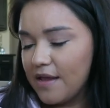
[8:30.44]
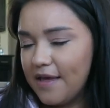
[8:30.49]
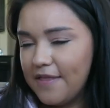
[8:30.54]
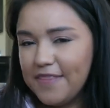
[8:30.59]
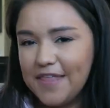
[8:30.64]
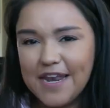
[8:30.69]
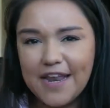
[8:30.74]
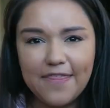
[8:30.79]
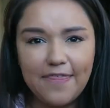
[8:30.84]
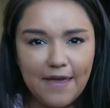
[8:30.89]

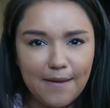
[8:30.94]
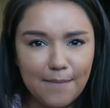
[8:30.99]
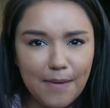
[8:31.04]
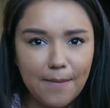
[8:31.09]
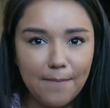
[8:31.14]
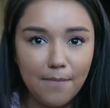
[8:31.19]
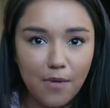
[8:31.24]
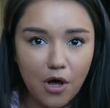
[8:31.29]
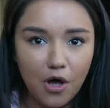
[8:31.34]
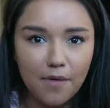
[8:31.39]
And then I think my
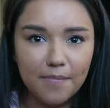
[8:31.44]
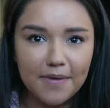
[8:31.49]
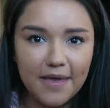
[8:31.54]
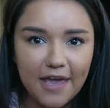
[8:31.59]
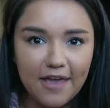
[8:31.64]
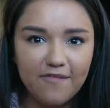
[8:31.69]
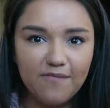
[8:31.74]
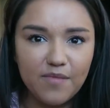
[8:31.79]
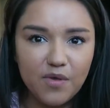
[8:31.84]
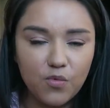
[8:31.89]
mom
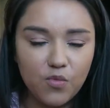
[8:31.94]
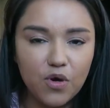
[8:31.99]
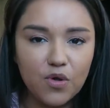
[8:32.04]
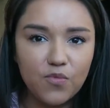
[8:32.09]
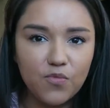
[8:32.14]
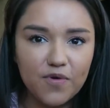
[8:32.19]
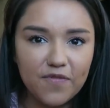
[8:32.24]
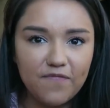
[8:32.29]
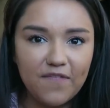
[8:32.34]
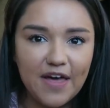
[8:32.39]
gave me
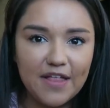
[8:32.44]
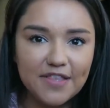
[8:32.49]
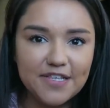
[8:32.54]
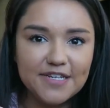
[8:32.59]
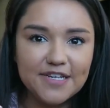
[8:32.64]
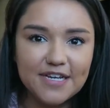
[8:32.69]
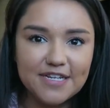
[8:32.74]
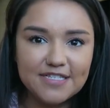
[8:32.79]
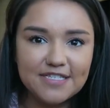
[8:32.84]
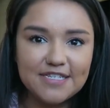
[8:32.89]
one with
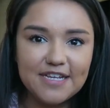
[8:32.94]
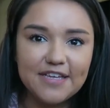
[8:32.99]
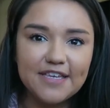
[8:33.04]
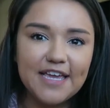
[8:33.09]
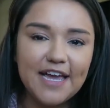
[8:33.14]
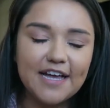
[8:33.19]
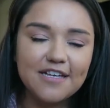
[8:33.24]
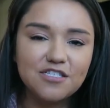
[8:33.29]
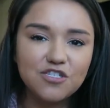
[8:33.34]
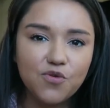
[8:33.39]
Valentine's Day.
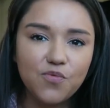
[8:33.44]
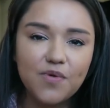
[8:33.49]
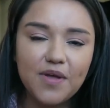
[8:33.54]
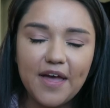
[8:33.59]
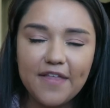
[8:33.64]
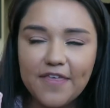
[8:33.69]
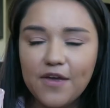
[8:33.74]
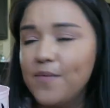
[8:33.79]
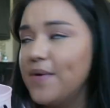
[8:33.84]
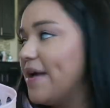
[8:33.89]
Yeah, so
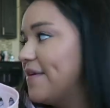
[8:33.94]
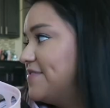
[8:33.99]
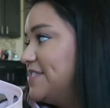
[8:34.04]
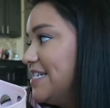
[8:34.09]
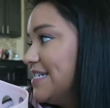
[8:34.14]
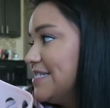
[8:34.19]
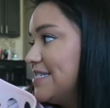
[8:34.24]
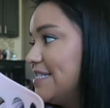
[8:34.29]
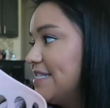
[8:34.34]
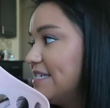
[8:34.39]
I think we have
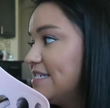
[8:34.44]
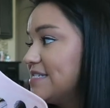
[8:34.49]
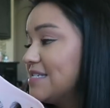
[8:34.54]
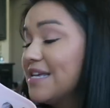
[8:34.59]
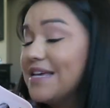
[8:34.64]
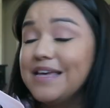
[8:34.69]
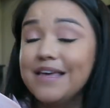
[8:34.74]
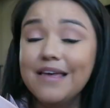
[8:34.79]
6 of these.